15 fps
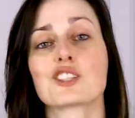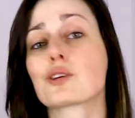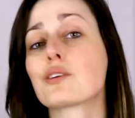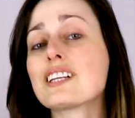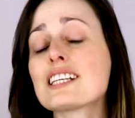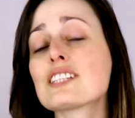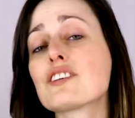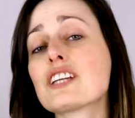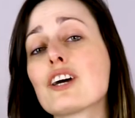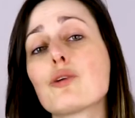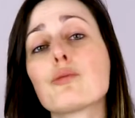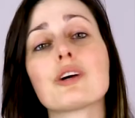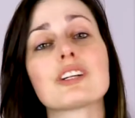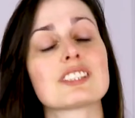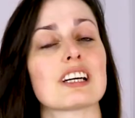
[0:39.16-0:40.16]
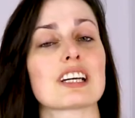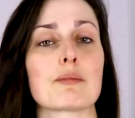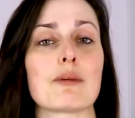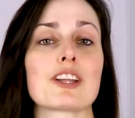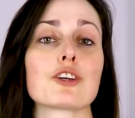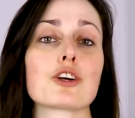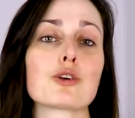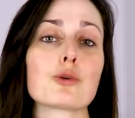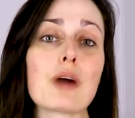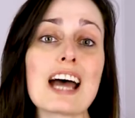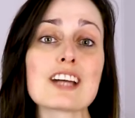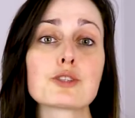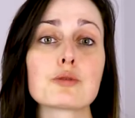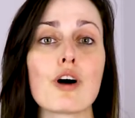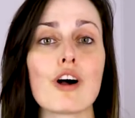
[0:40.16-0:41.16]
So in this video, we'll talk about the
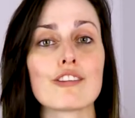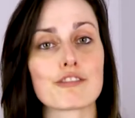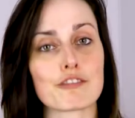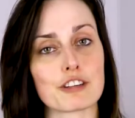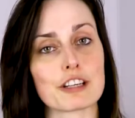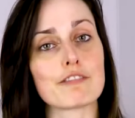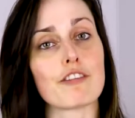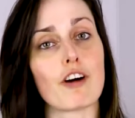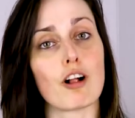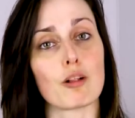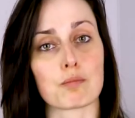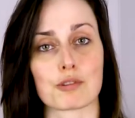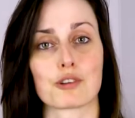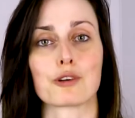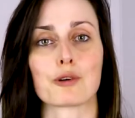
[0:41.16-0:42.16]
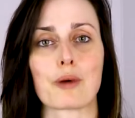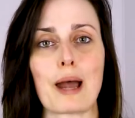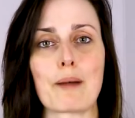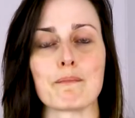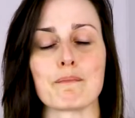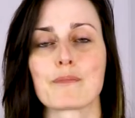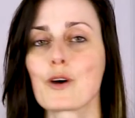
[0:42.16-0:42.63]
Gradual Freefall program.